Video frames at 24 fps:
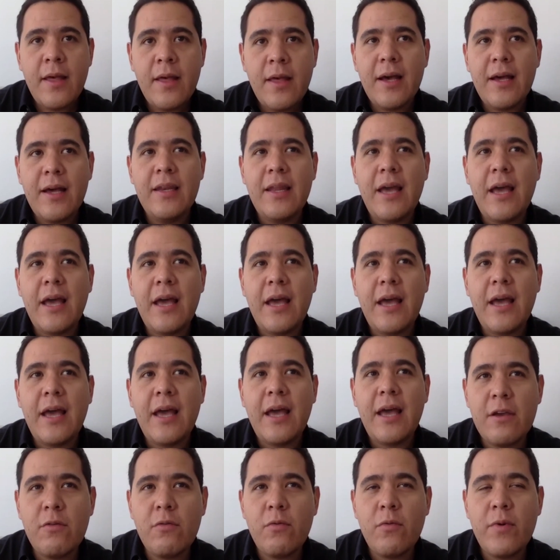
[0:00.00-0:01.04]
and I
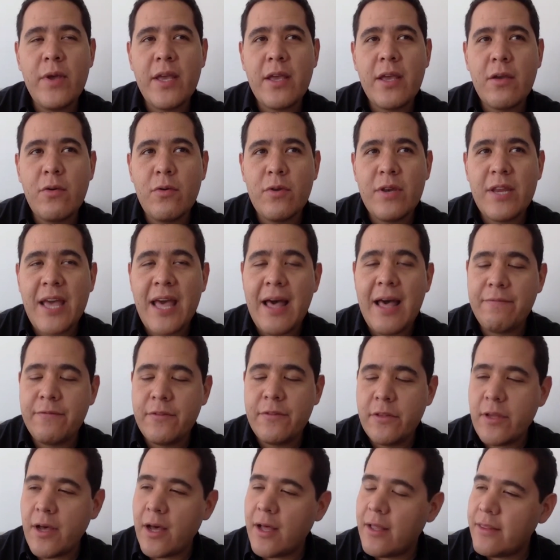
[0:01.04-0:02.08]
think we could
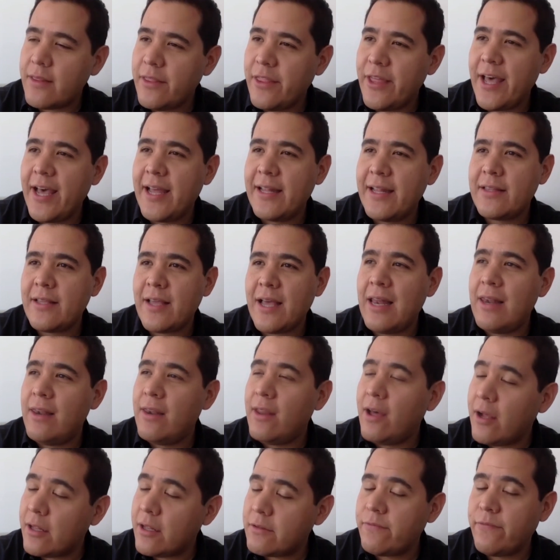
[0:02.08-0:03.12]
have done that a
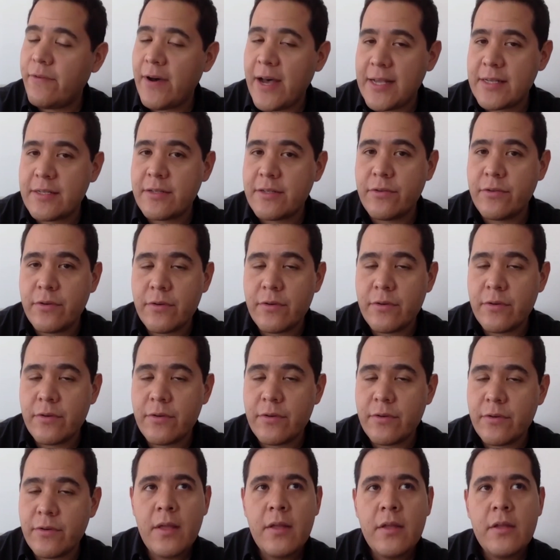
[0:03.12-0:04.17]
lot faster.
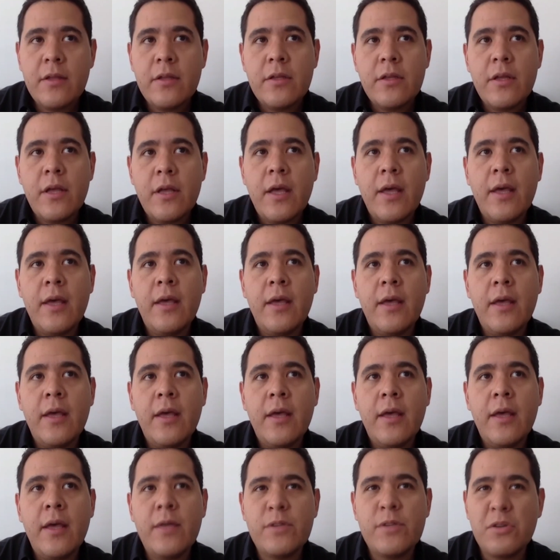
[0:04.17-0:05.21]

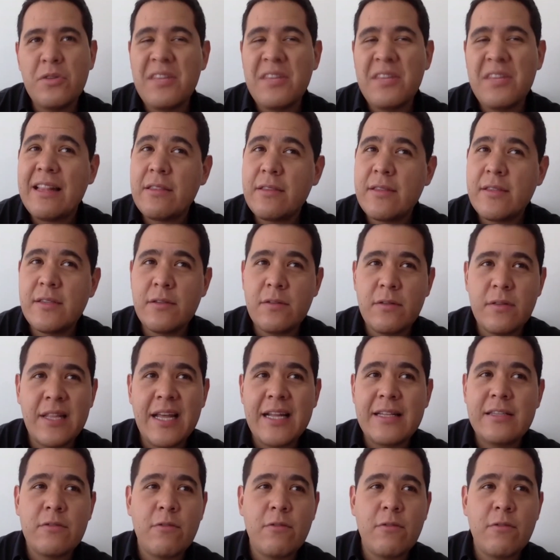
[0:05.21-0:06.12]
So that's